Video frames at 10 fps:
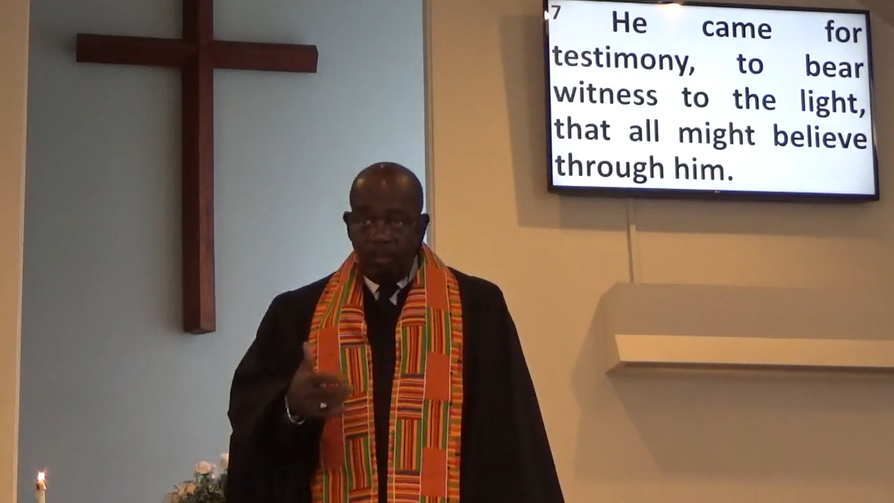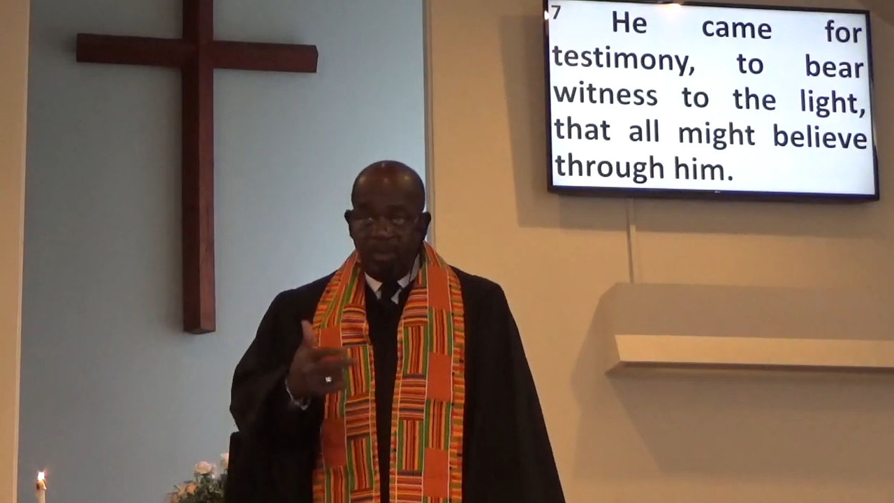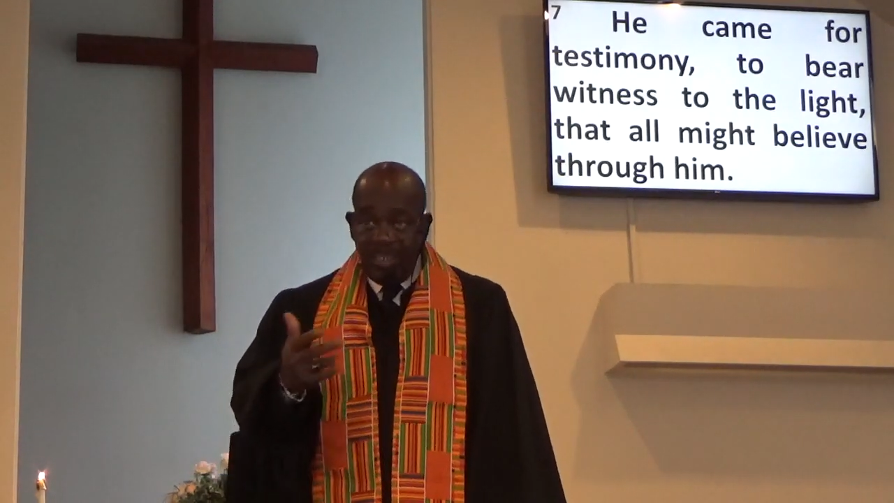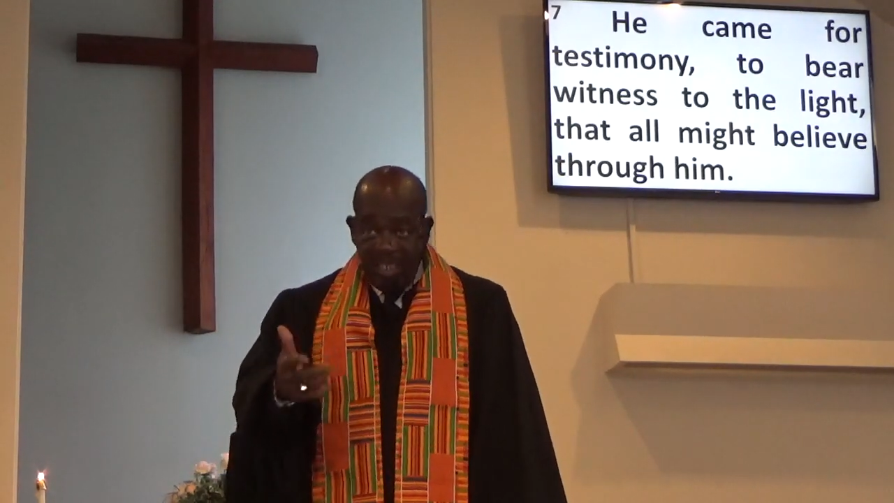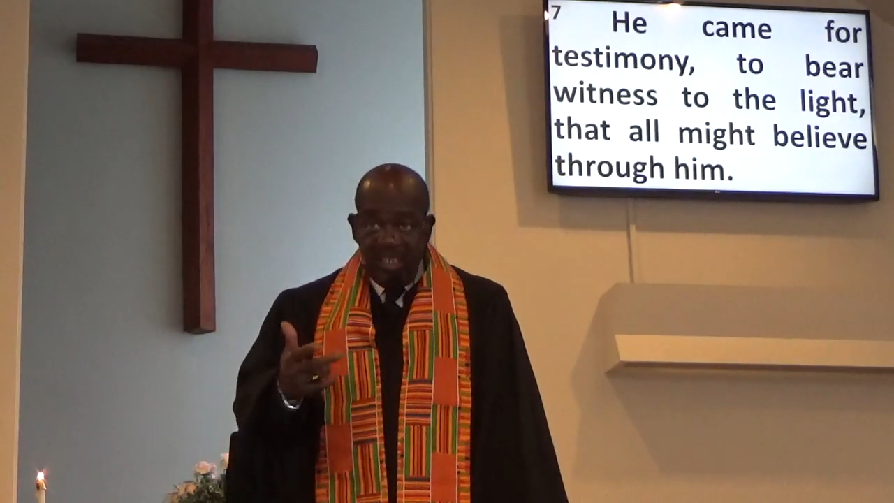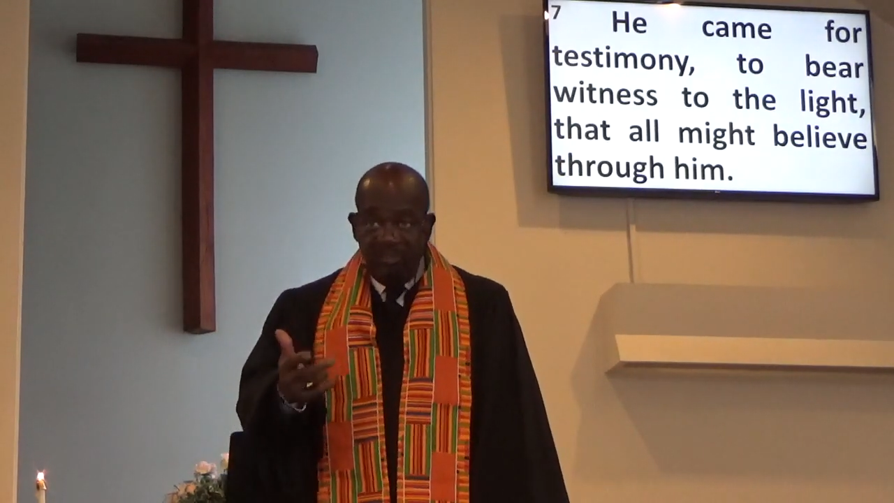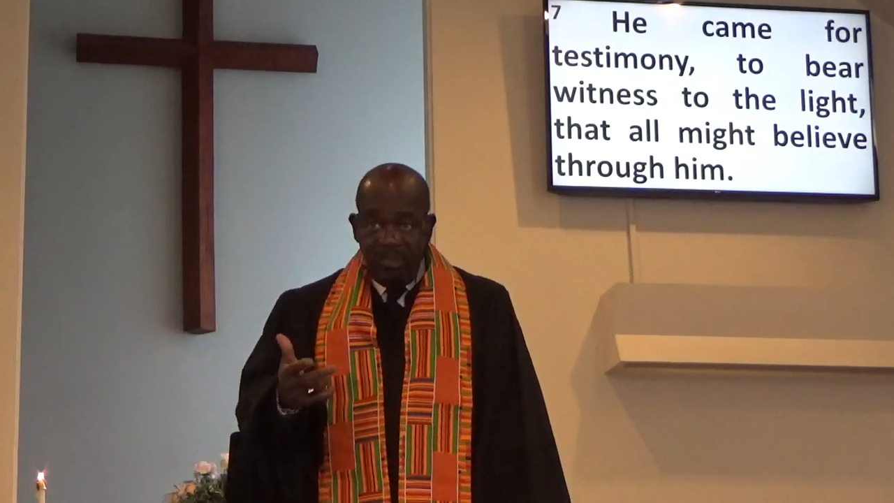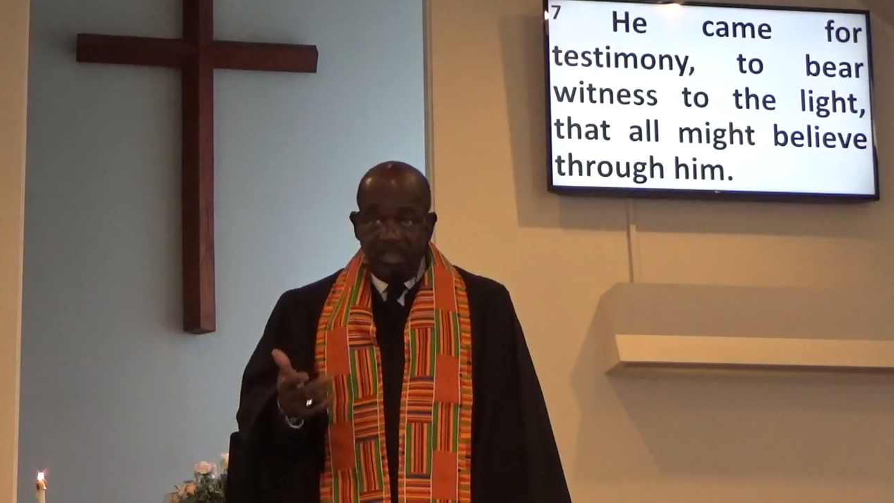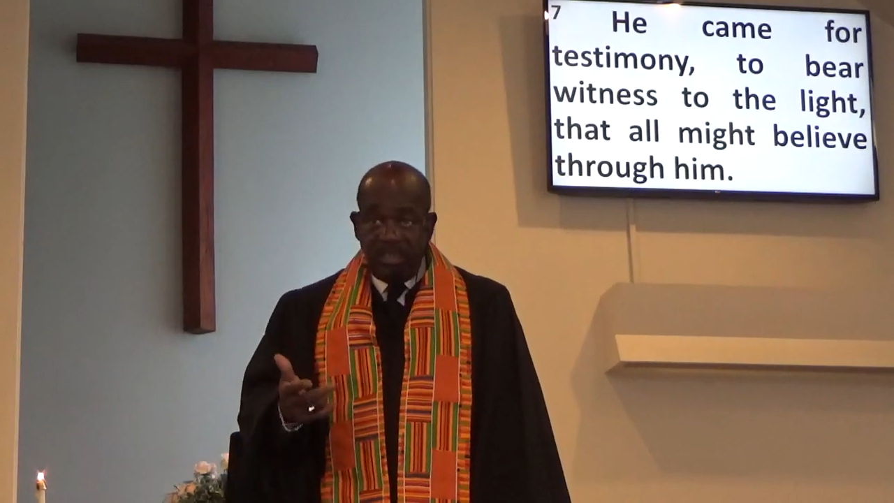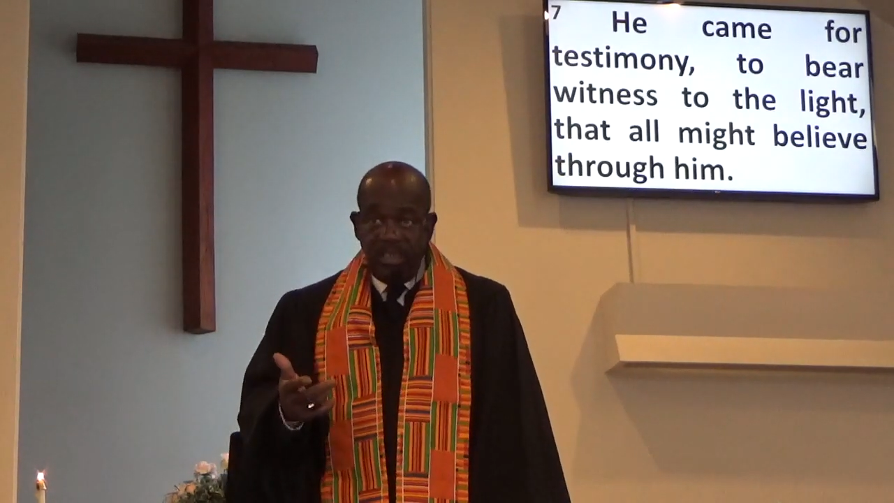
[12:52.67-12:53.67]
believe
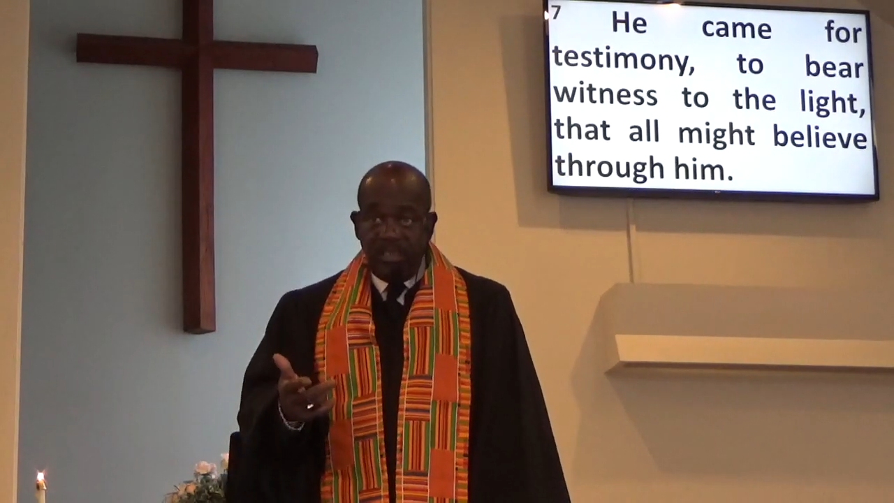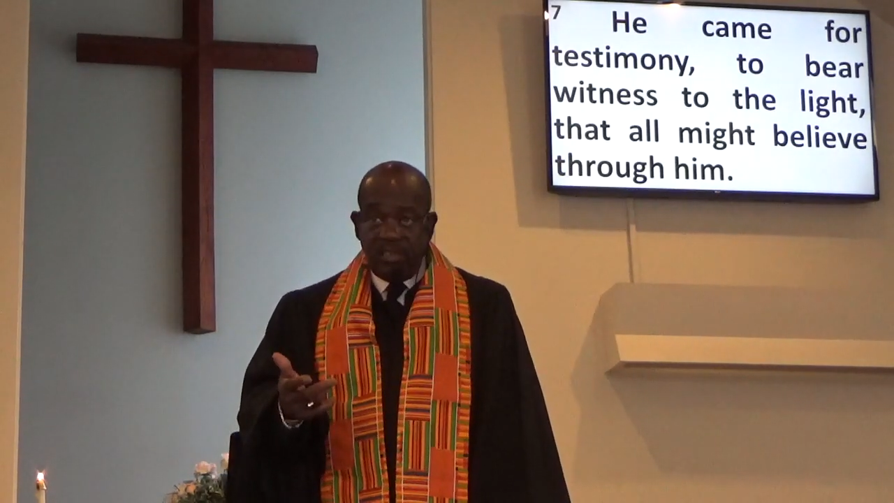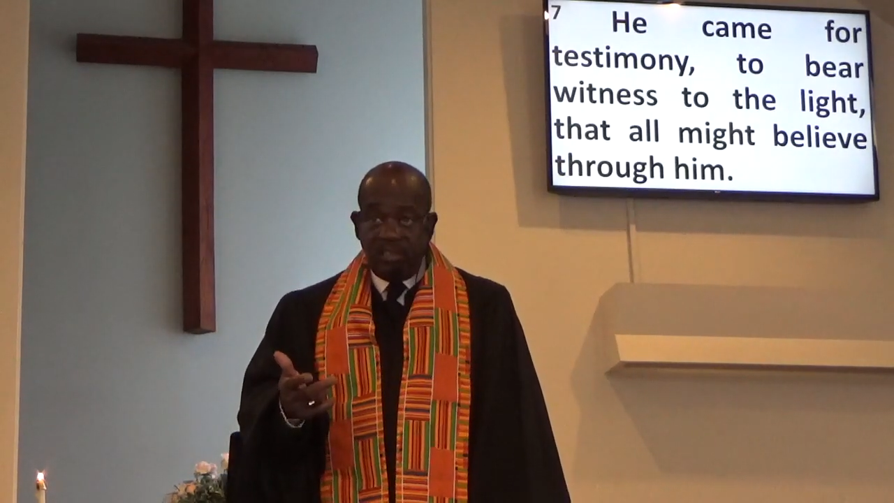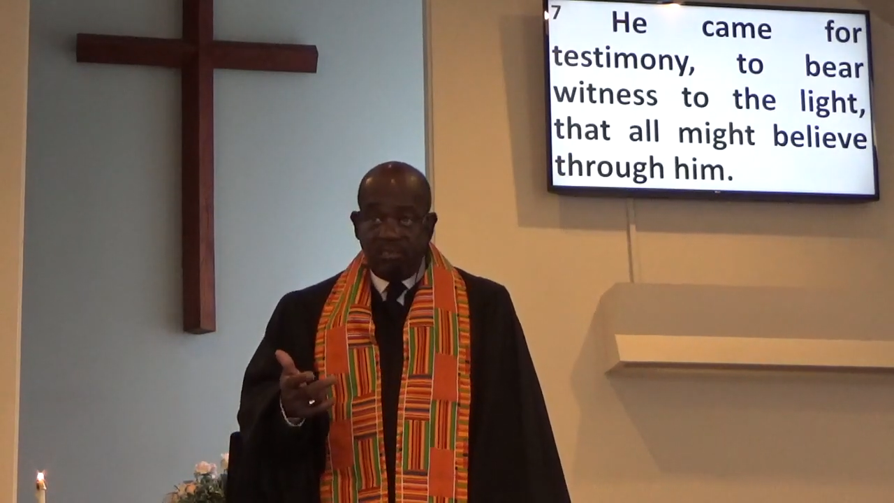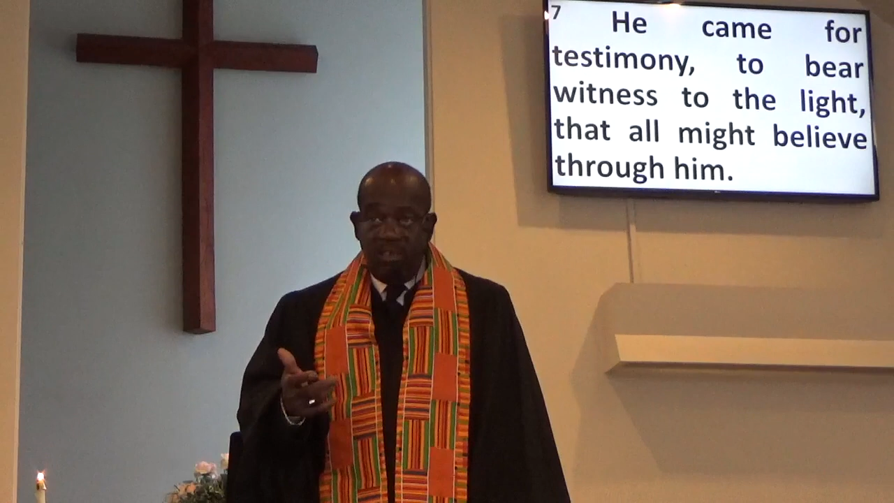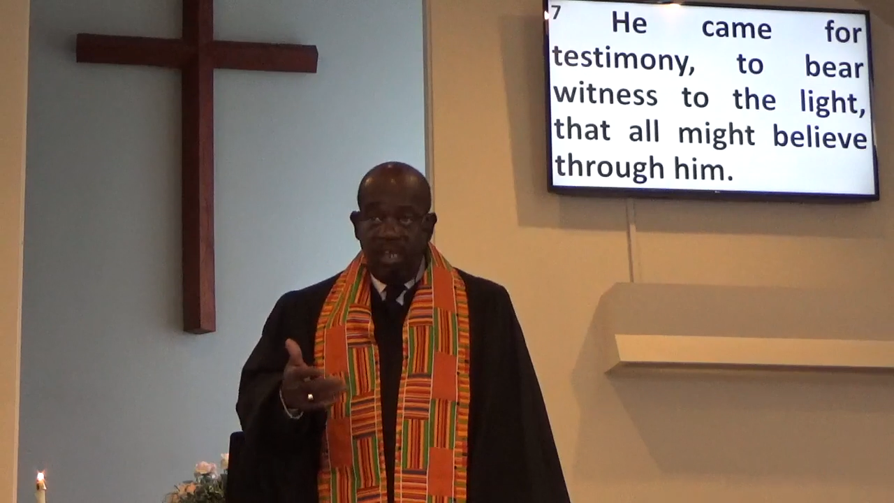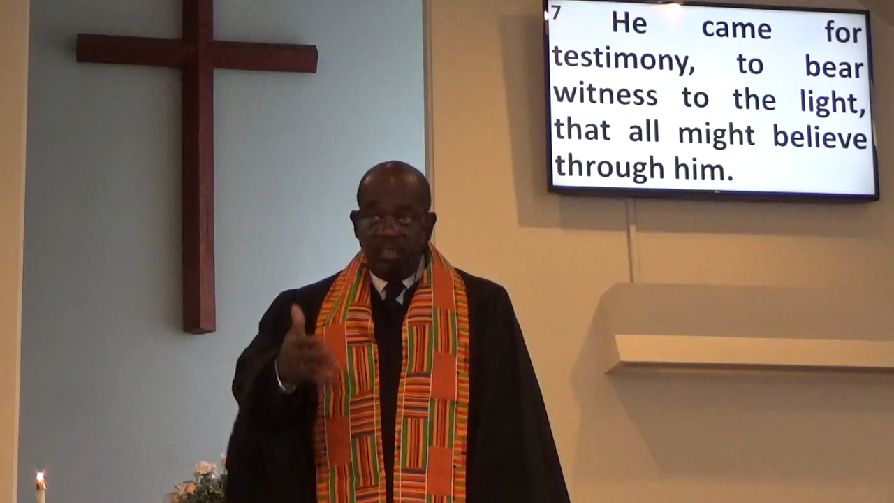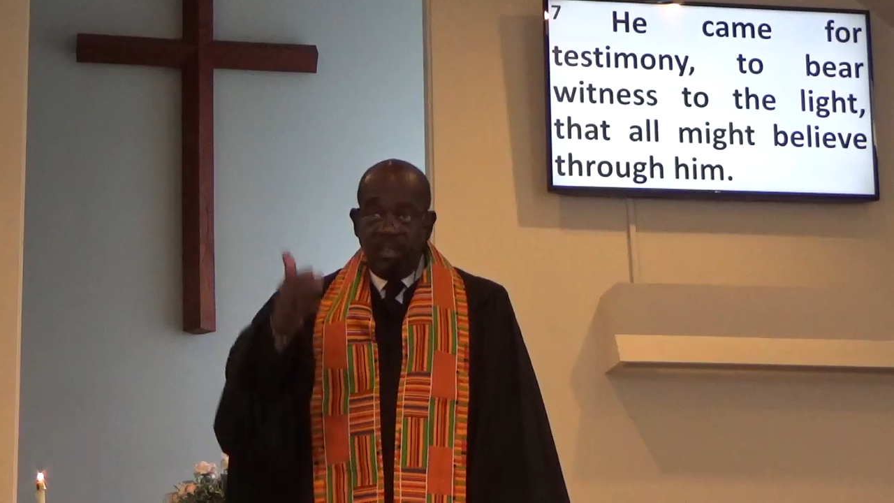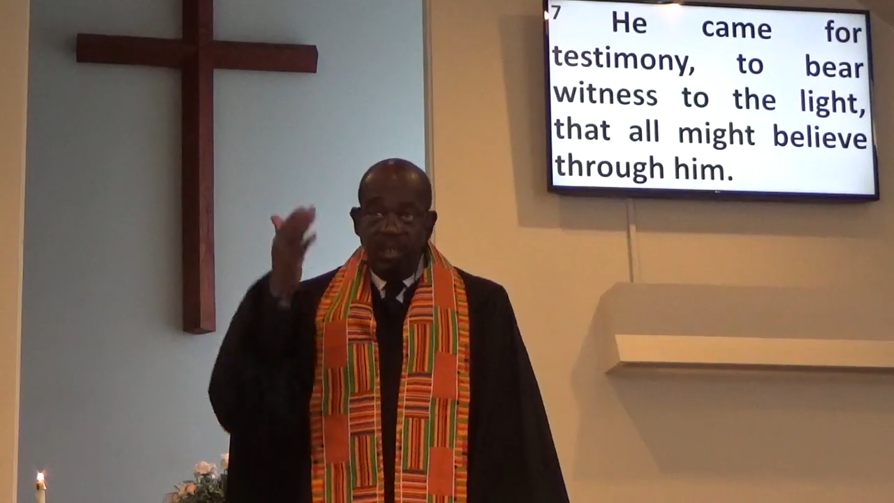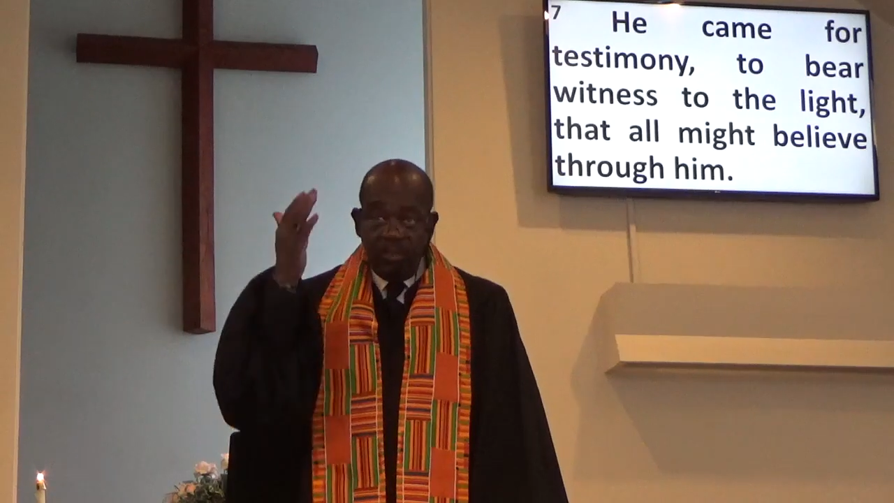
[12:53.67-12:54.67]
in Jesus Christ